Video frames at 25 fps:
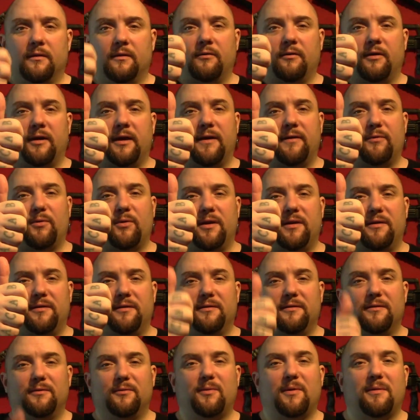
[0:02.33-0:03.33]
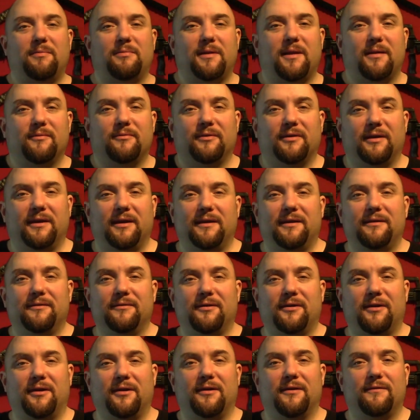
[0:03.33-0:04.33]
Right everyone, WeaponCollector here.
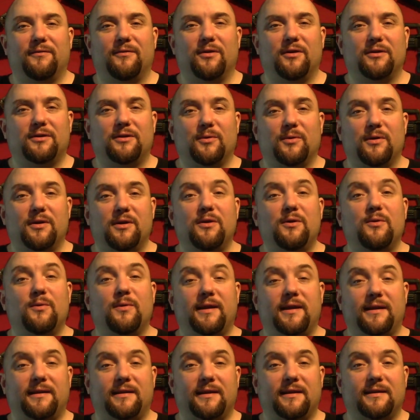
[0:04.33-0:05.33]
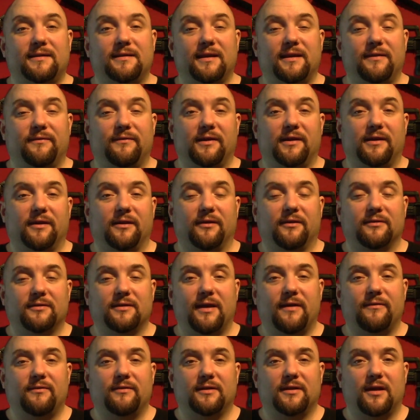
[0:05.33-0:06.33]
Right, I thought I'd do a new EDC video because
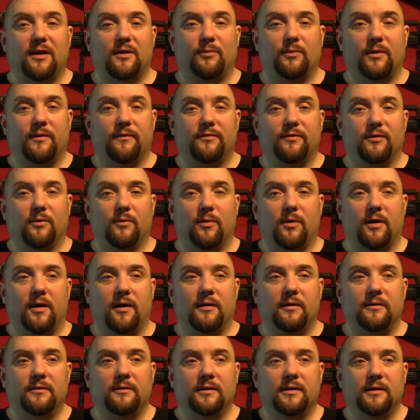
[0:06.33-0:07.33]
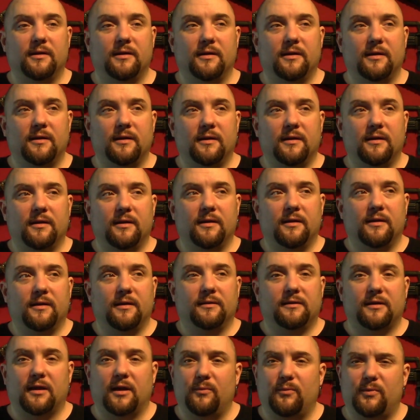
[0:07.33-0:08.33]
I haven't done one for a while.
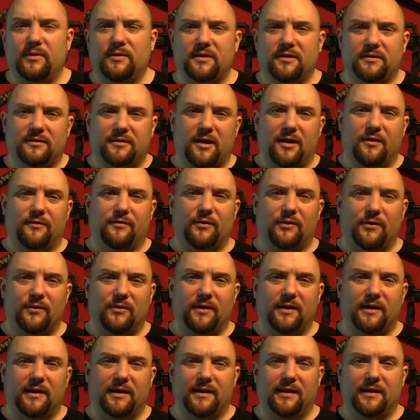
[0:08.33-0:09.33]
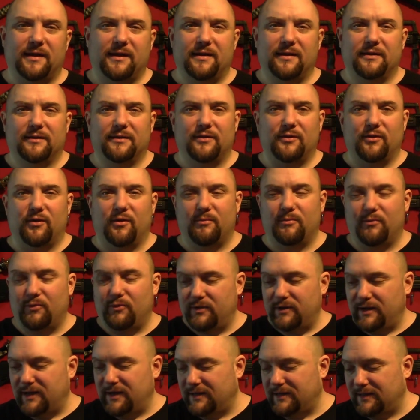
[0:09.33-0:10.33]
So we'll just go through the
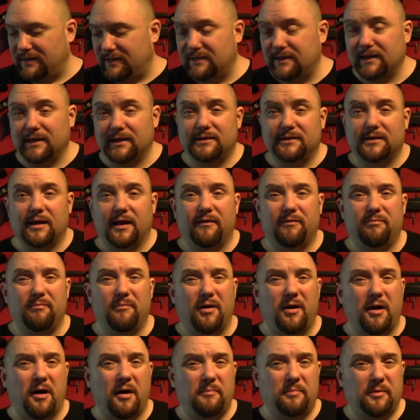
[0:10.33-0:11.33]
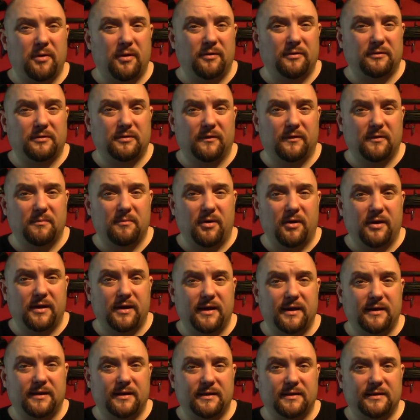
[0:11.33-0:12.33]
normal EDC stuff. I'll be honest with you, my
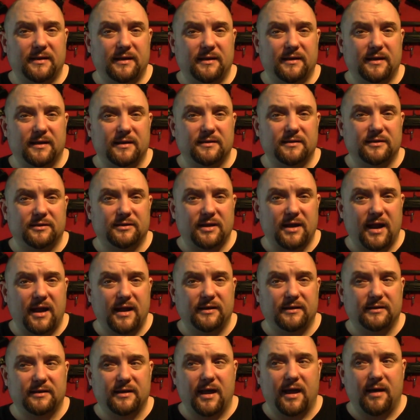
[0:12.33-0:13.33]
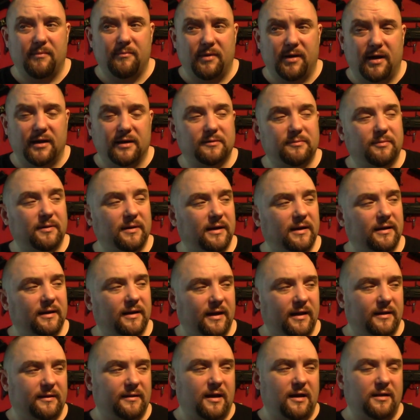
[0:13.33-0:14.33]
EDC doesn't change that much, but
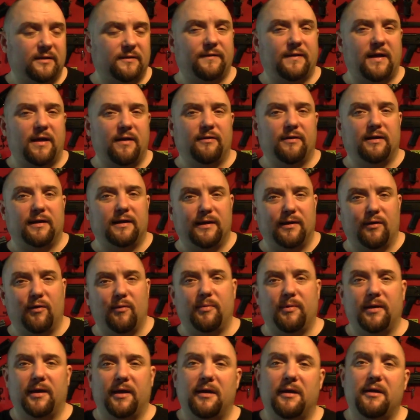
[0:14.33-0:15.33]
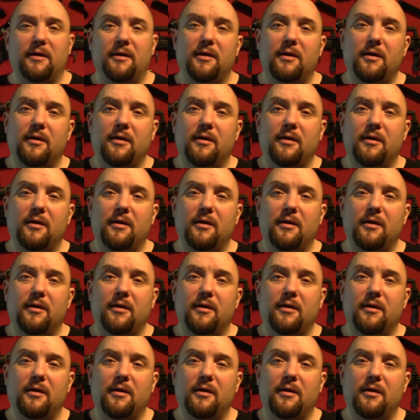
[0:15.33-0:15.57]
it does vary a little bit.